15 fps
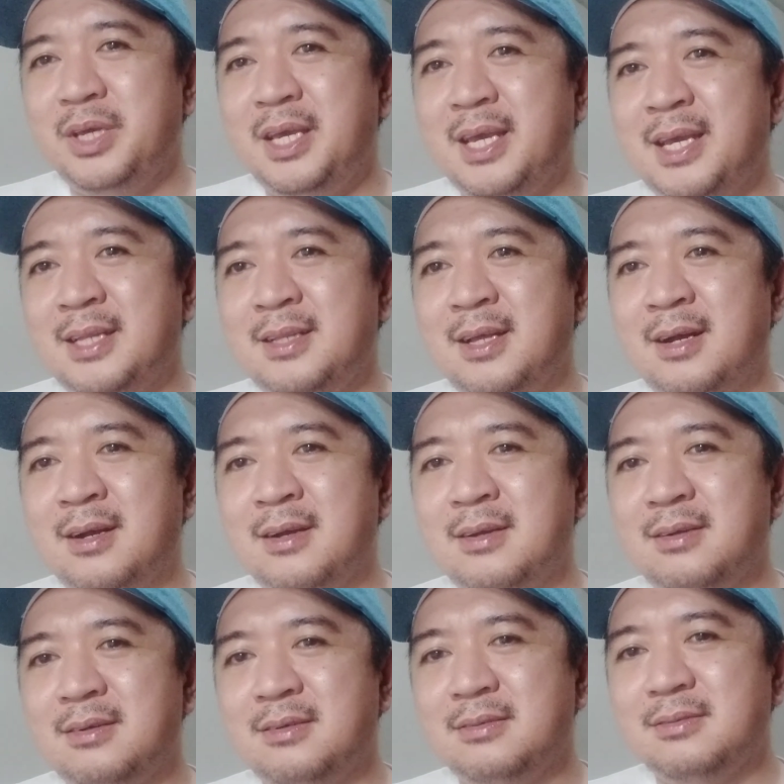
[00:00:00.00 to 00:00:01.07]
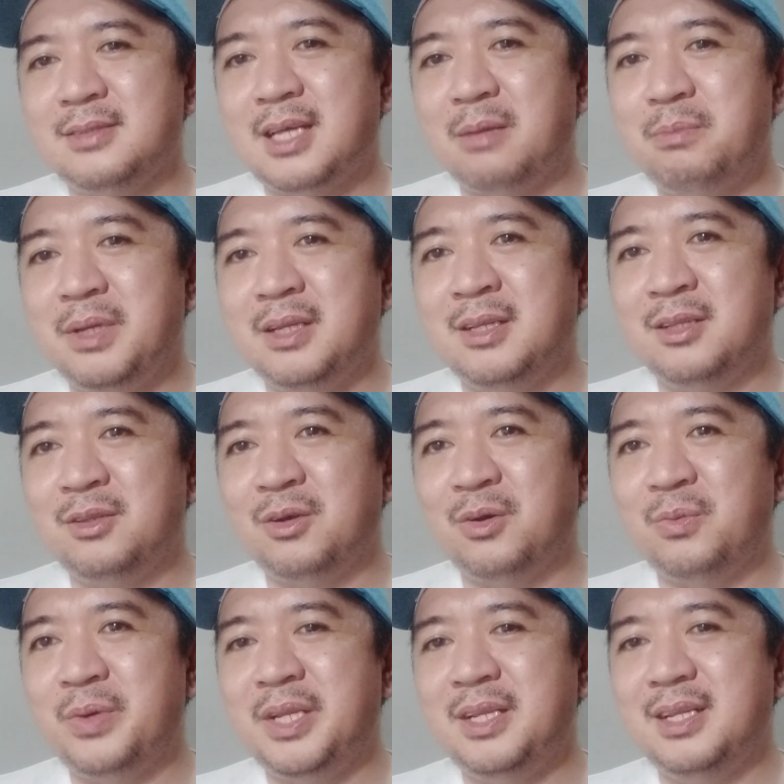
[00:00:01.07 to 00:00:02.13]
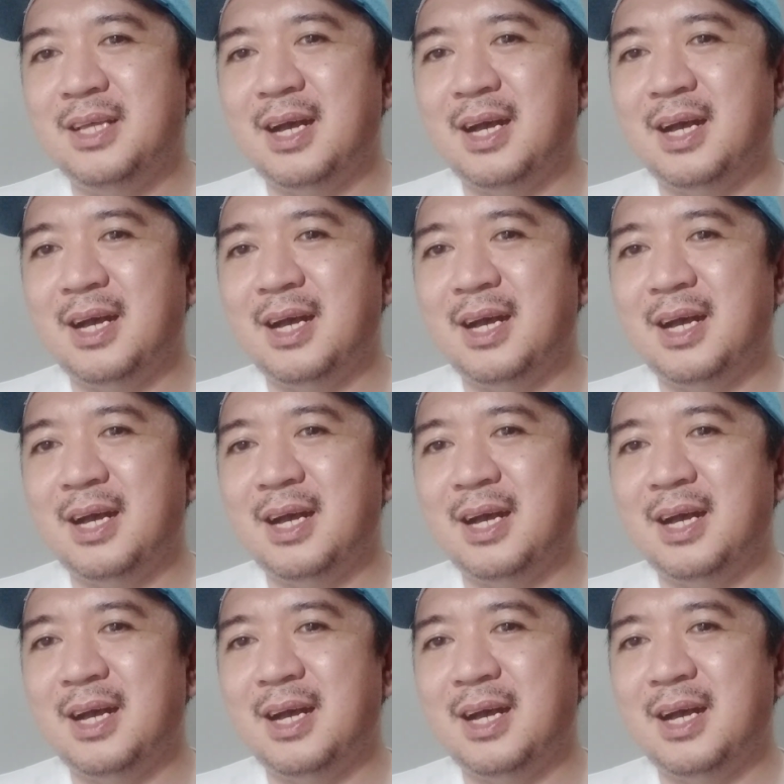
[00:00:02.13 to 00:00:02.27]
i-end ang topic na to with